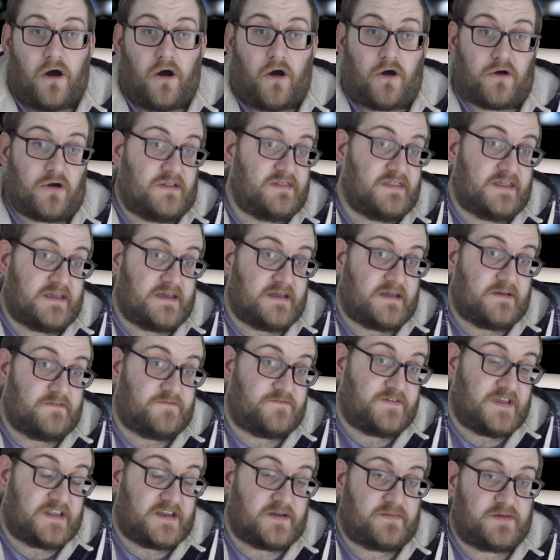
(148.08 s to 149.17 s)
Or on the
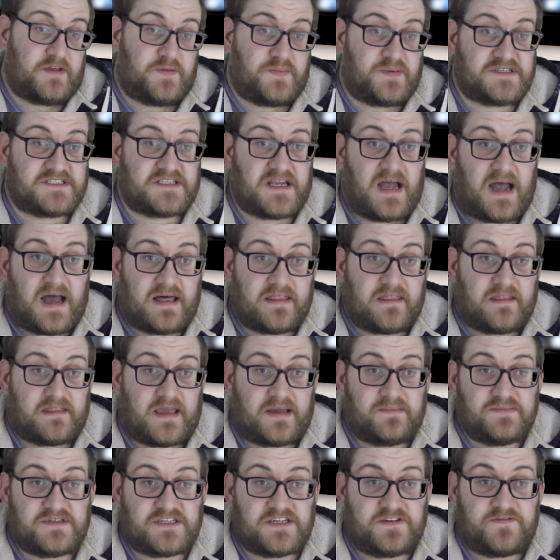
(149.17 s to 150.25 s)
VW Passat that the
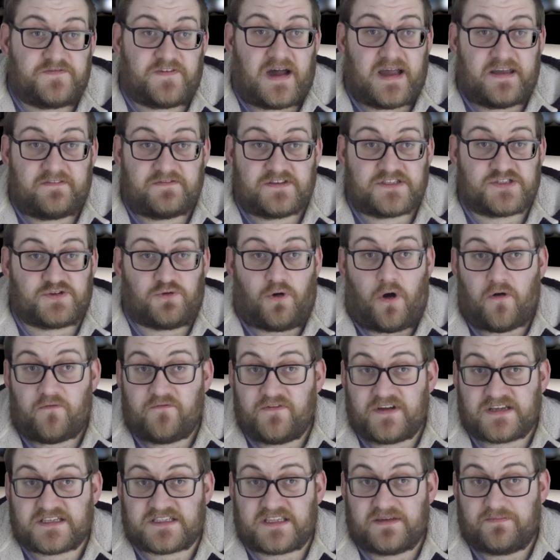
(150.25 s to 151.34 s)
MG5 is so
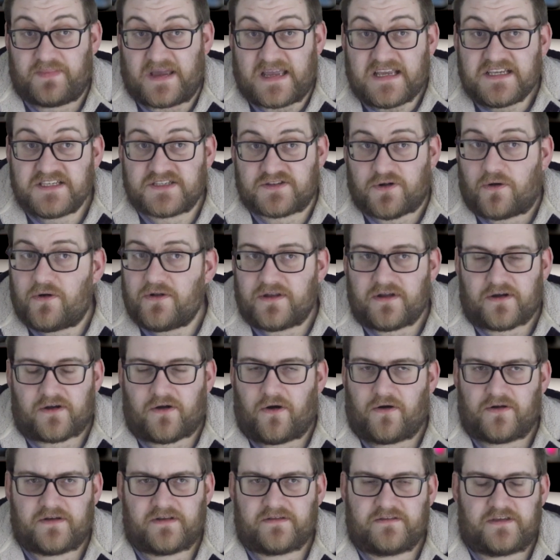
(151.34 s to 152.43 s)
obviously based on,
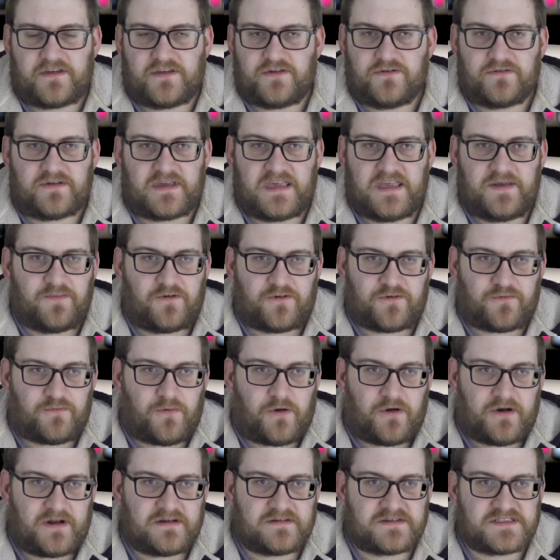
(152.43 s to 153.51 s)
according to you keyboard
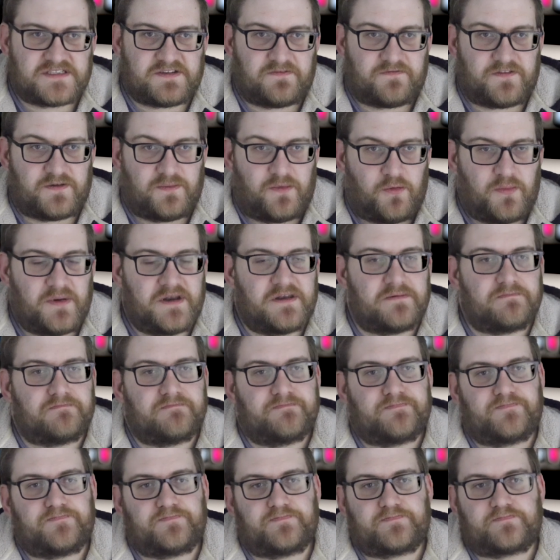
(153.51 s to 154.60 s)
warriors of the moment?
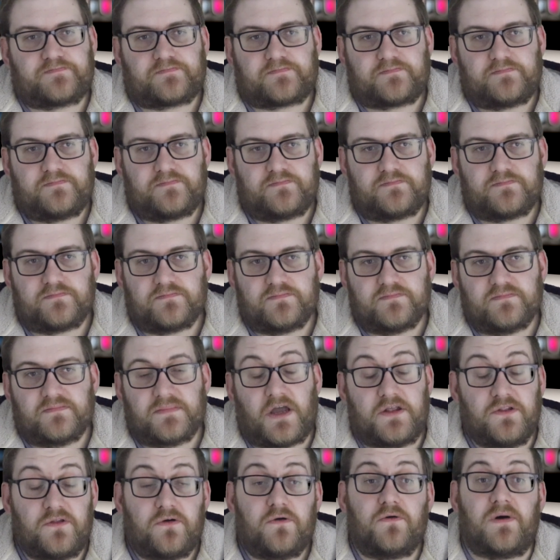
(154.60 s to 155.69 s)

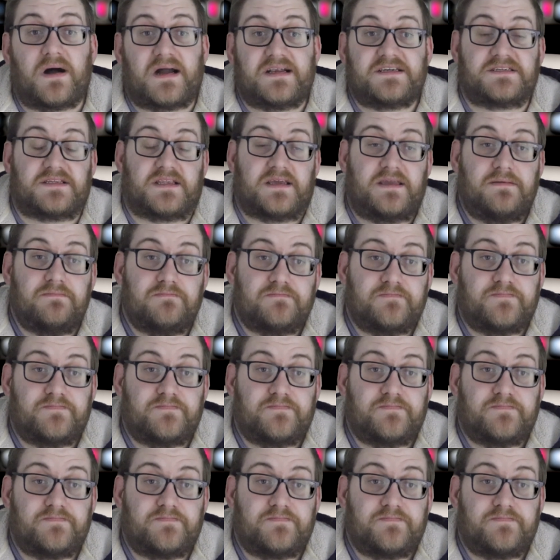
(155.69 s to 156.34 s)
No, actually.